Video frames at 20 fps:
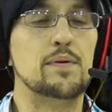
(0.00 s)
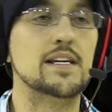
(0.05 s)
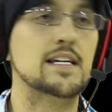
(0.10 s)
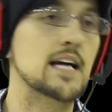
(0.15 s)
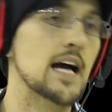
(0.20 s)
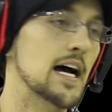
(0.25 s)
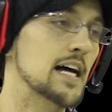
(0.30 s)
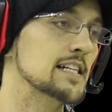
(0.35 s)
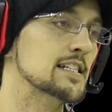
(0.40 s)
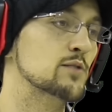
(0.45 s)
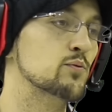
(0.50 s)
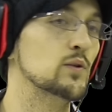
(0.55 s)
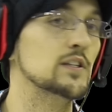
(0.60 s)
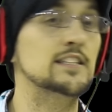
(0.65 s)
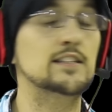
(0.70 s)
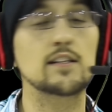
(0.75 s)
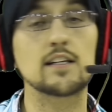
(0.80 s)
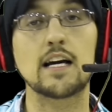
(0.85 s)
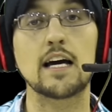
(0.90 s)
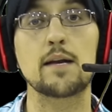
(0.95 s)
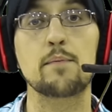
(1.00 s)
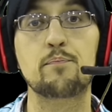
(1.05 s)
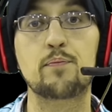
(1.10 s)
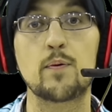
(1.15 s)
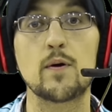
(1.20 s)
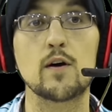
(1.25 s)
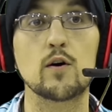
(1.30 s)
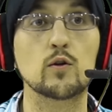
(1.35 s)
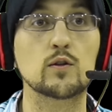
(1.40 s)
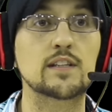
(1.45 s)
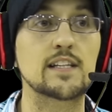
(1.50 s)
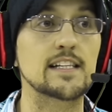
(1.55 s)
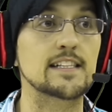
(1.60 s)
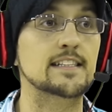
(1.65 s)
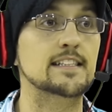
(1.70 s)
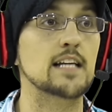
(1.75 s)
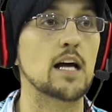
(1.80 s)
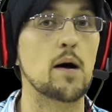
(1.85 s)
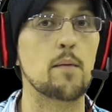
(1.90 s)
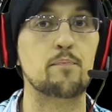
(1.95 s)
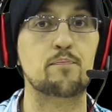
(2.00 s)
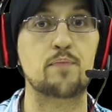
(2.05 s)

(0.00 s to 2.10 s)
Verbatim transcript: because we still gotta build this uh,